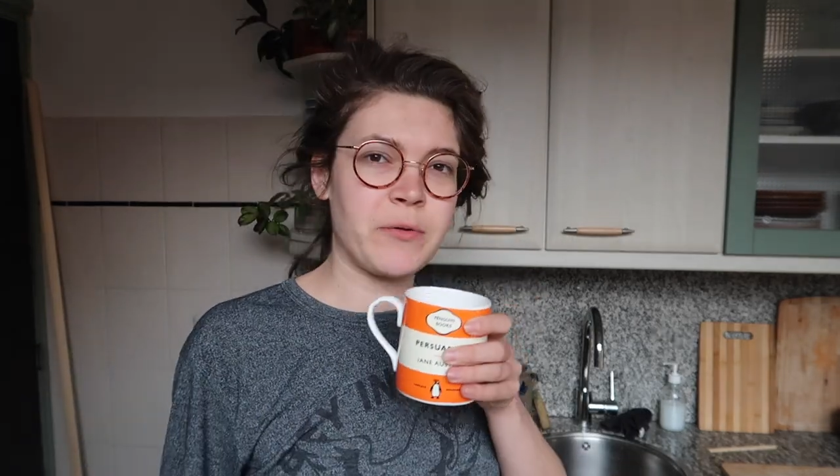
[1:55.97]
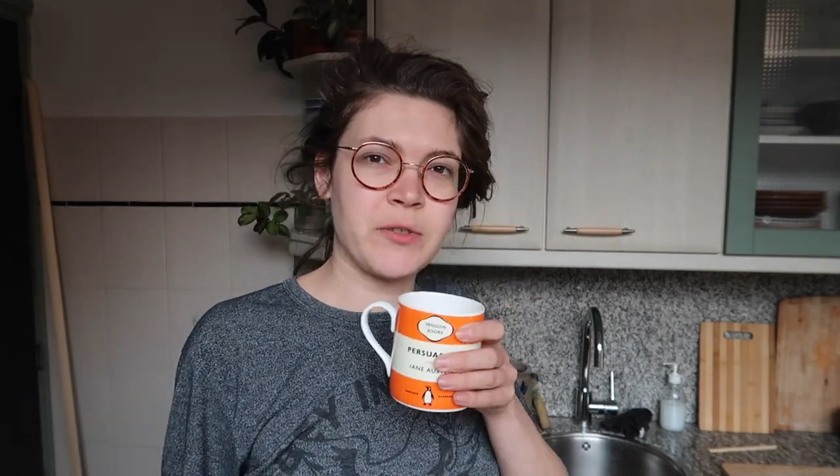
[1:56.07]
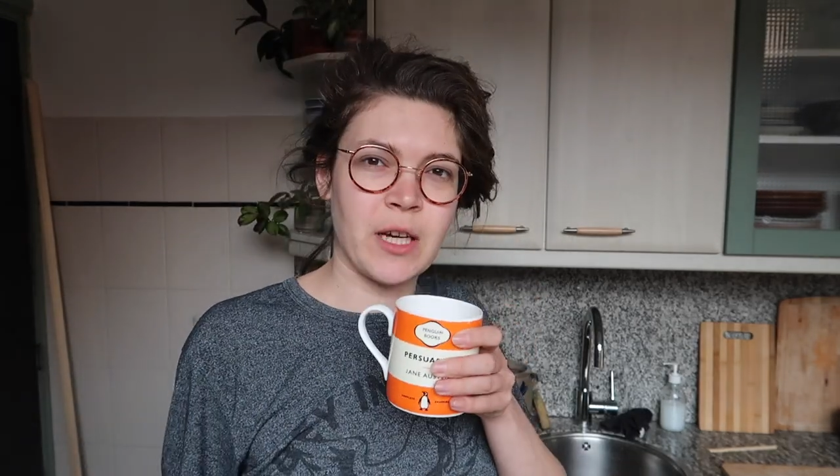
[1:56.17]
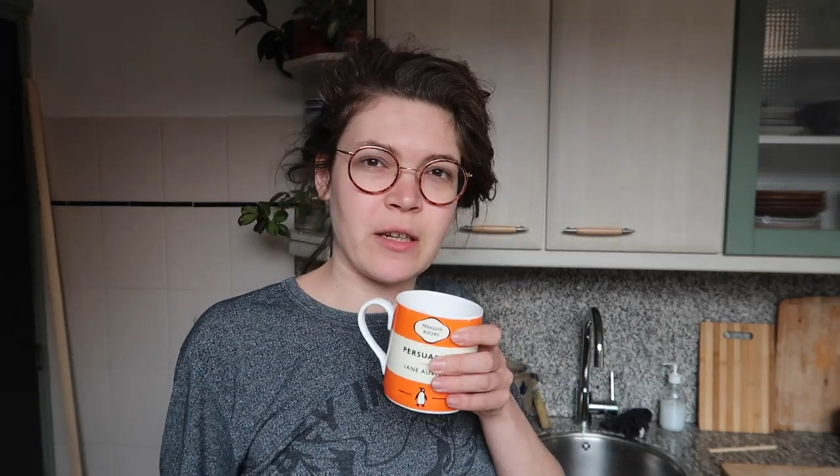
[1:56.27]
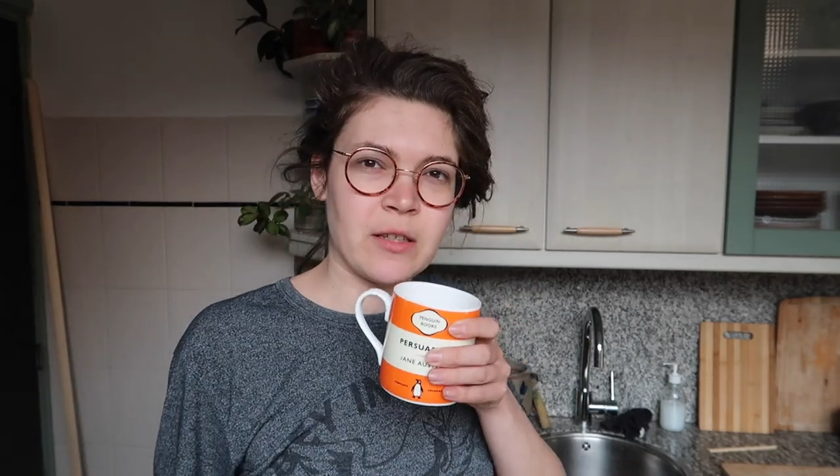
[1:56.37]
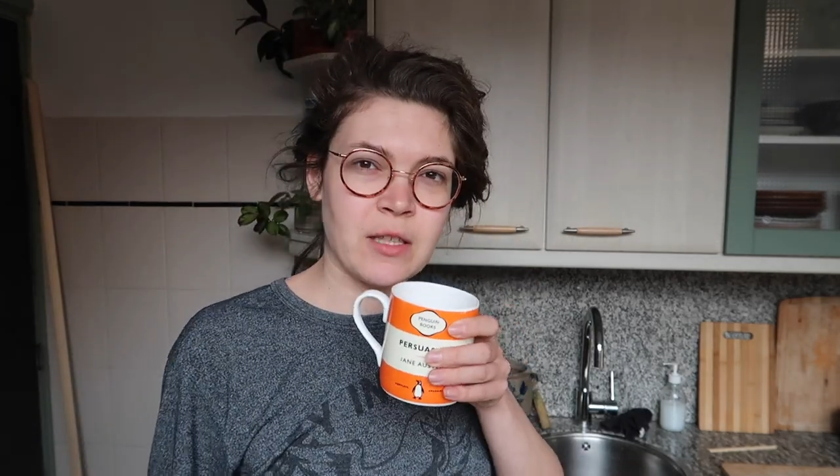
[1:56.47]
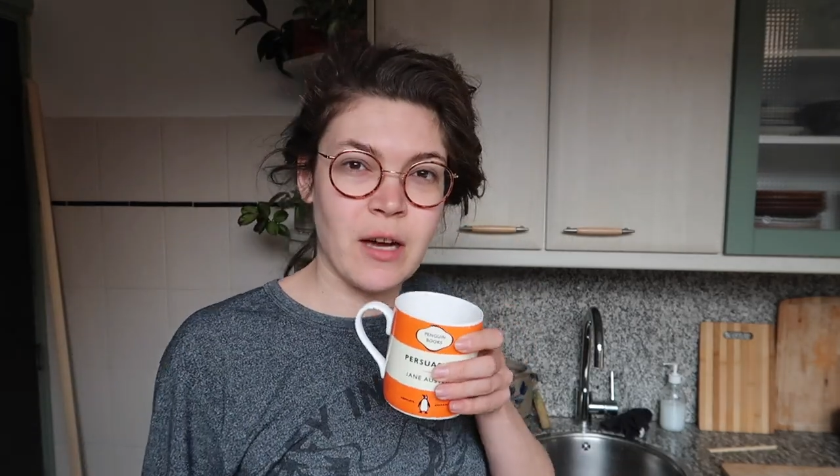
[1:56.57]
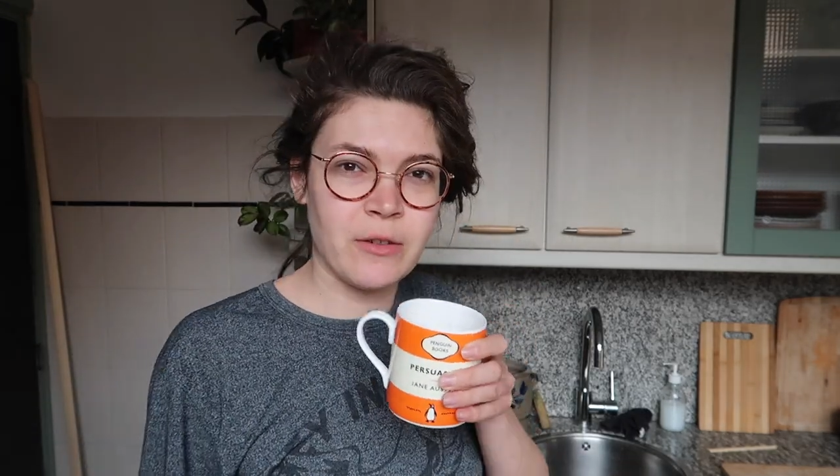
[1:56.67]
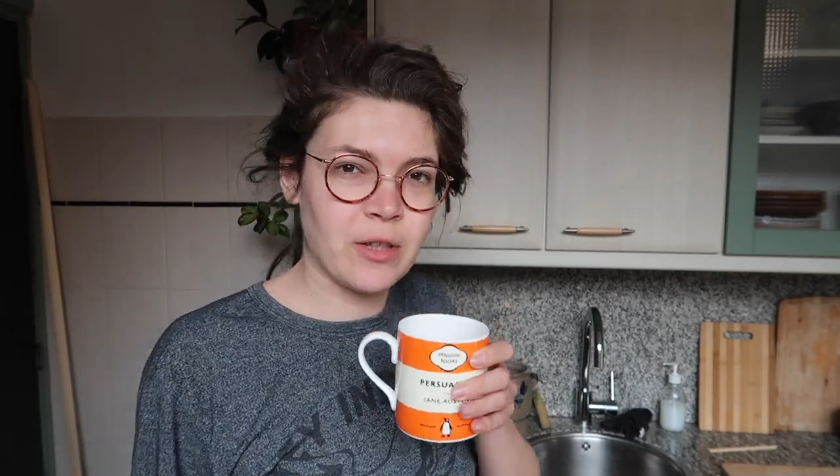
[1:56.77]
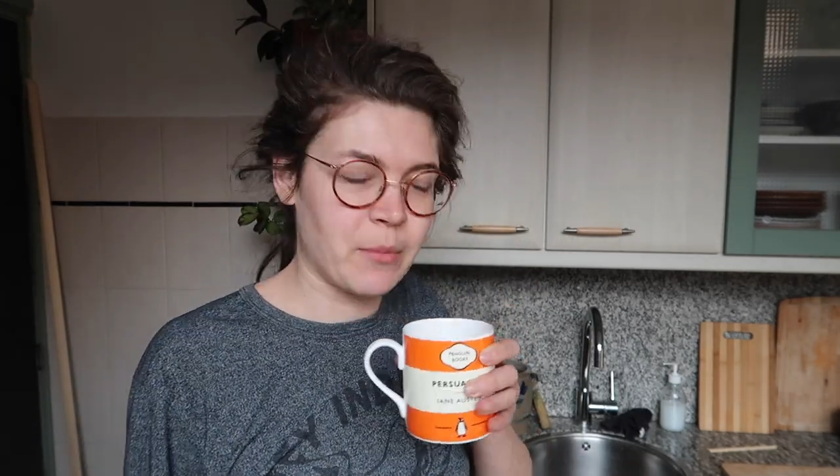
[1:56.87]
of seconds
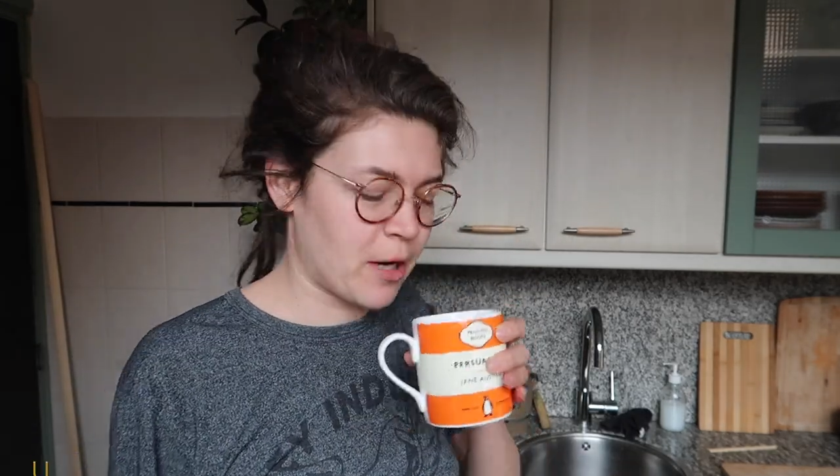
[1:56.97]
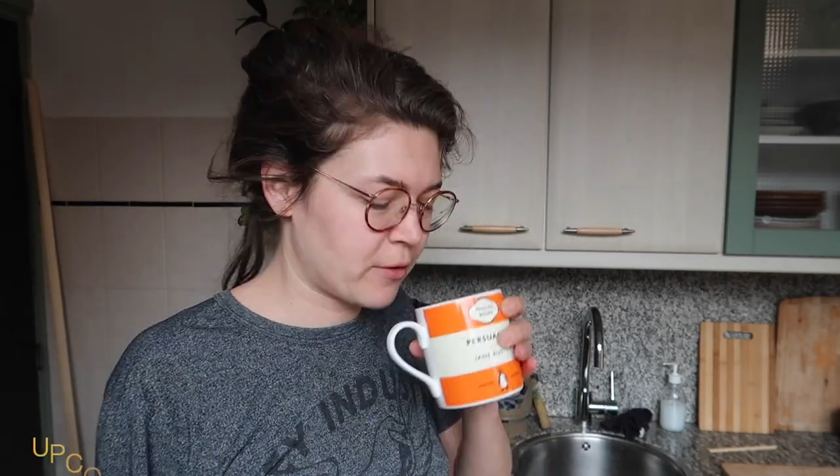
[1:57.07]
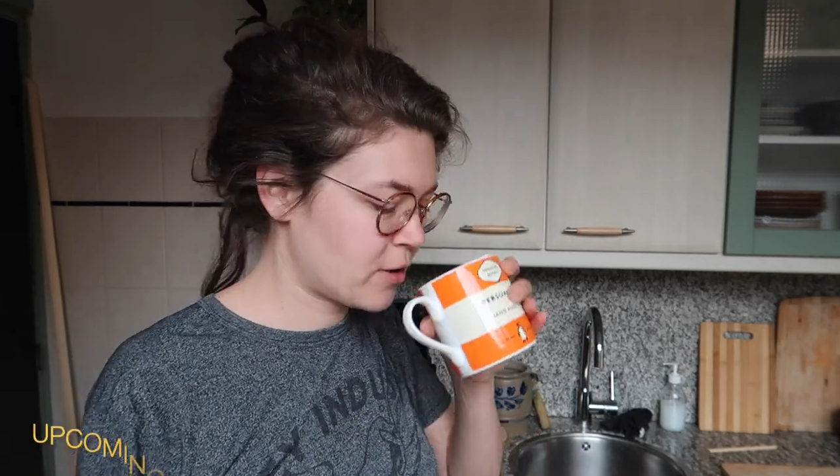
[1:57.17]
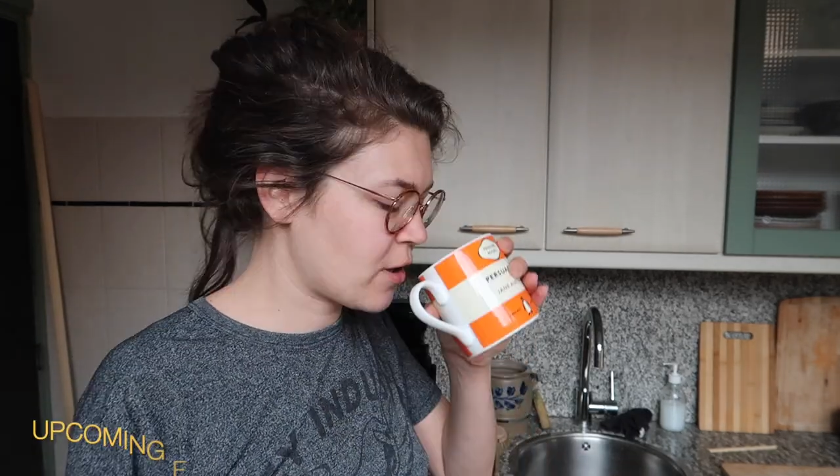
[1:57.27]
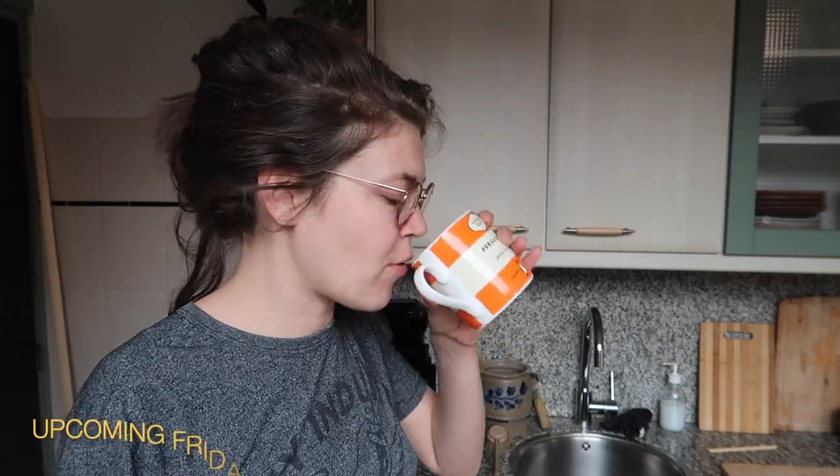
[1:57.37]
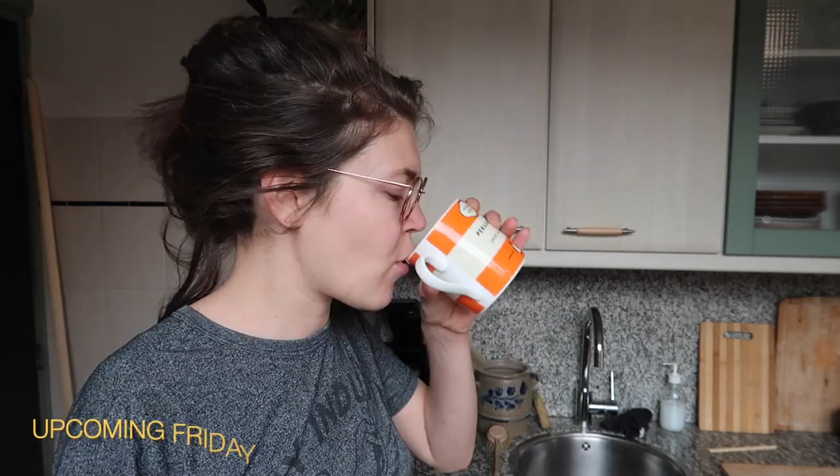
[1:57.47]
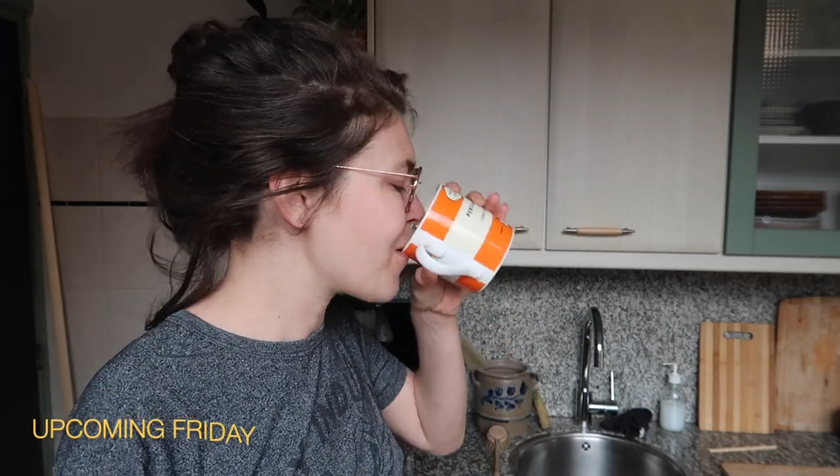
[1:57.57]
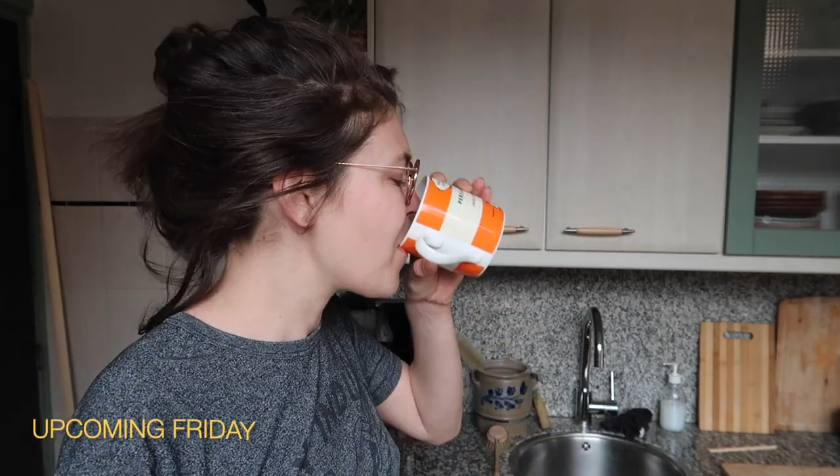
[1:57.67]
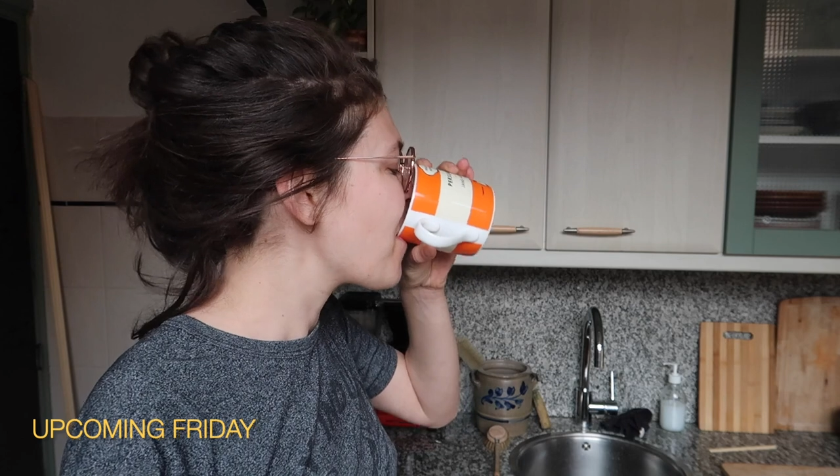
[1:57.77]
out and about. So